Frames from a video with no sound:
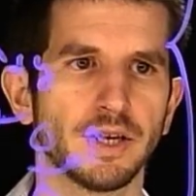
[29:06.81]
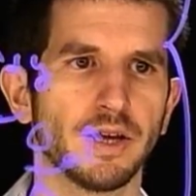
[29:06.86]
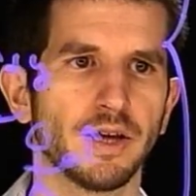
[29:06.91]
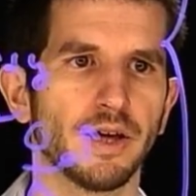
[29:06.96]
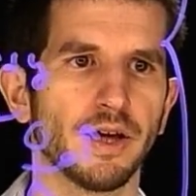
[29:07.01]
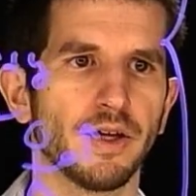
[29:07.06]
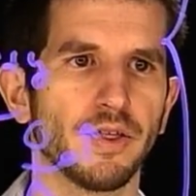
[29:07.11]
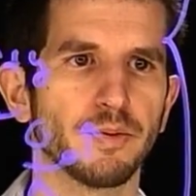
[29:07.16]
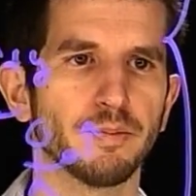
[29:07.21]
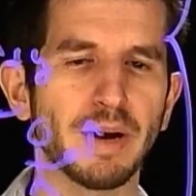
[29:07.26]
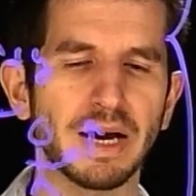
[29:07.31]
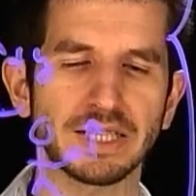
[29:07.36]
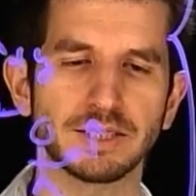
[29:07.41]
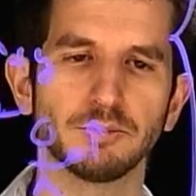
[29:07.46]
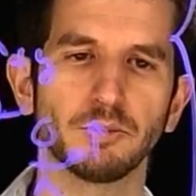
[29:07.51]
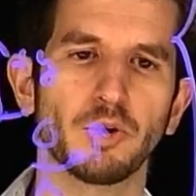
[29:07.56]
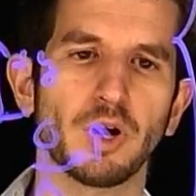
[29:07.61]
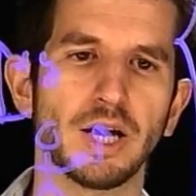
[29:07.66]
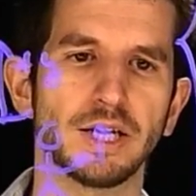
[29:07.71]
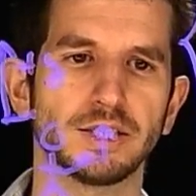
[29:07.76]
The maximum
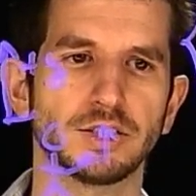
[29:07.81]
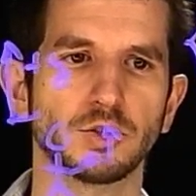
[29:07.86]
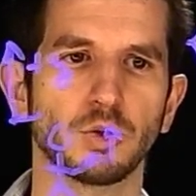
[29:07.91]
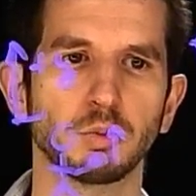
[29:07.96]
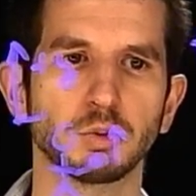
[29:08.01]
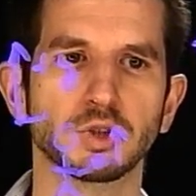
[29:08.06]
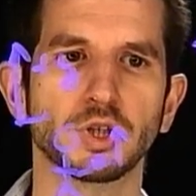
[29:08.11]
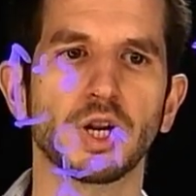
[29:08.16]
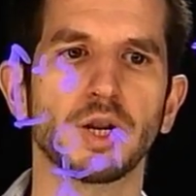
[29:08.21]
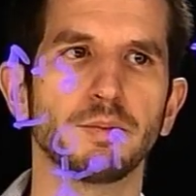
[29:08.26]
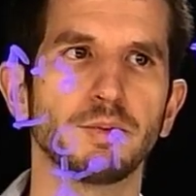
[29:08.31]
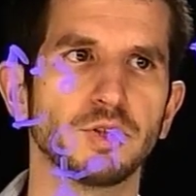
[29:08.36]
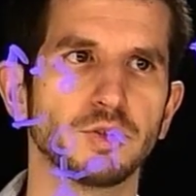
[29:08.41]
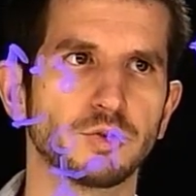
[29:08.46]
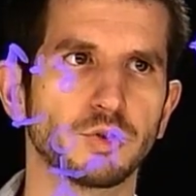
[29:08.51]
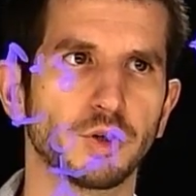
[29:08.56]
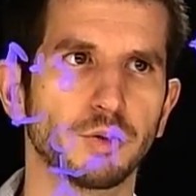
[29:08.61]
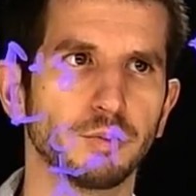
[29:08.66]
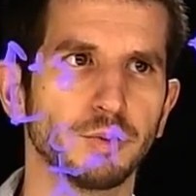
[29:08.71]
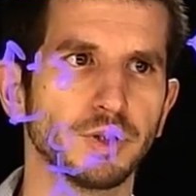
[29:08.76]
height is always going to be
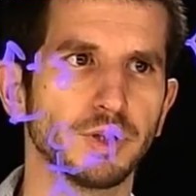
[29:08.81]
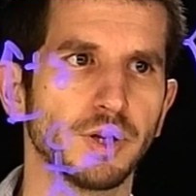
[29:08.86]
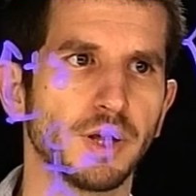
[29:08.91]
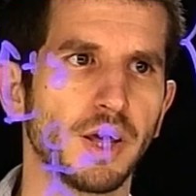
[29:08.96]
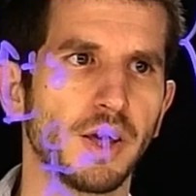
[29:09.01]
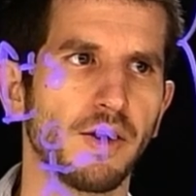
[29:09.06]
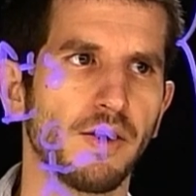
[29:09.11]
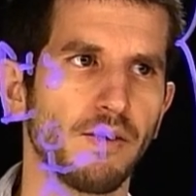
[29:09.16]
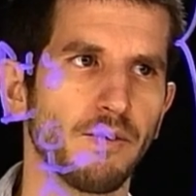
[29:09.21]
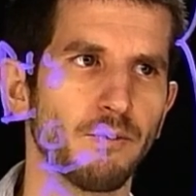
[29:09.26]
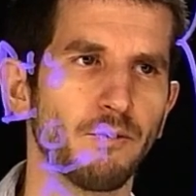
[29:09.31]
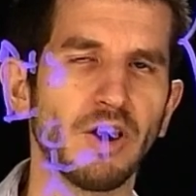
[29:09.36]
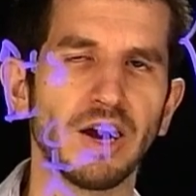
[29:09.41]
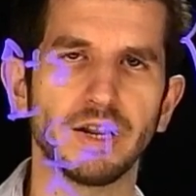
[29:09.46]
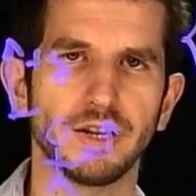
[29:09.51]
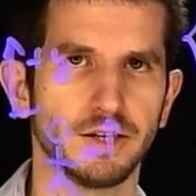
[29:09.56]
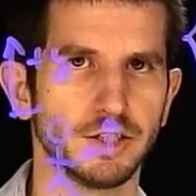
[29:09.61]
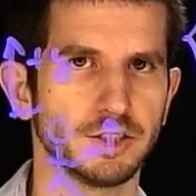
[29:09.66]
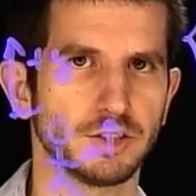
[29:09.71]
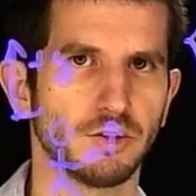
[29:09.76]
determined by the
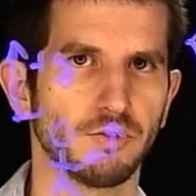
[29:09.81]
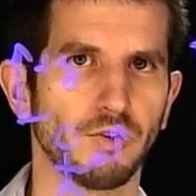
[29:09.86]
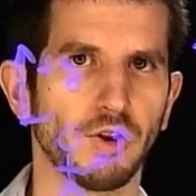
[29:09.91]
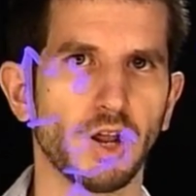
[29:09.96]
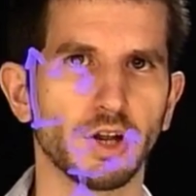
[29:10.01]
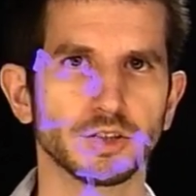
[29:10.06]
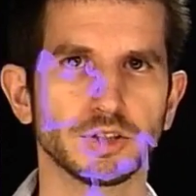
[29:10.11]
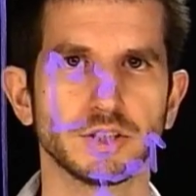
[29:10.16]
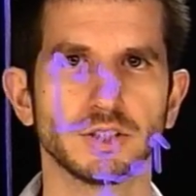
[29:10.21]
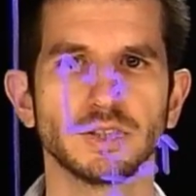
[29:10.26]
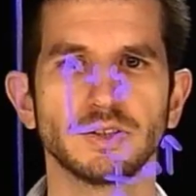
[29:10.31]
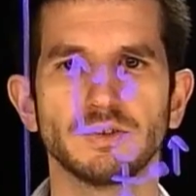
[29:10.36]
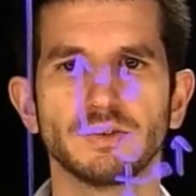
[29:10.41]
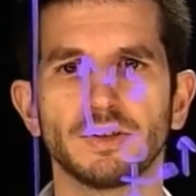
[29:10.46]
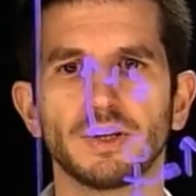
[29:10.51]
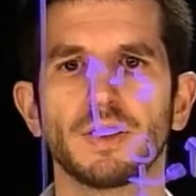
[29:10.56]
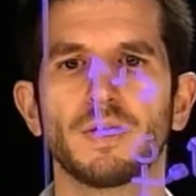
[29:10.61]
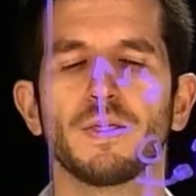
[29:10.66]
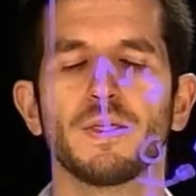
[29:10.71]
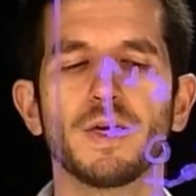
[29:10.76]
initial velocity,
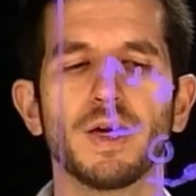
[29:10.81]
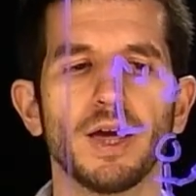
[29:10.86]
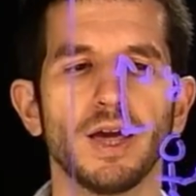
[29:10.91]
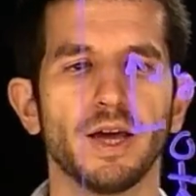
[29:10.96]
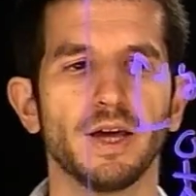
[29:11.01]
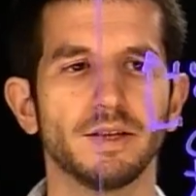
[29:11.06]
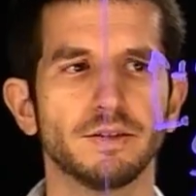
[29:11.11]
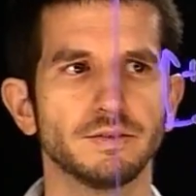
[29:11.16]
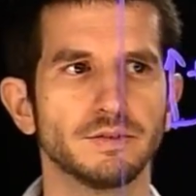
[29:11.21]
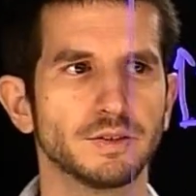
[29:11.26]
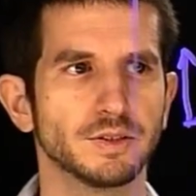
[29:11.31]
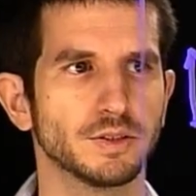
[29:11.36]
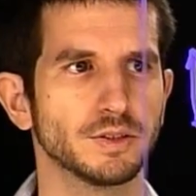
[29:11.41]
and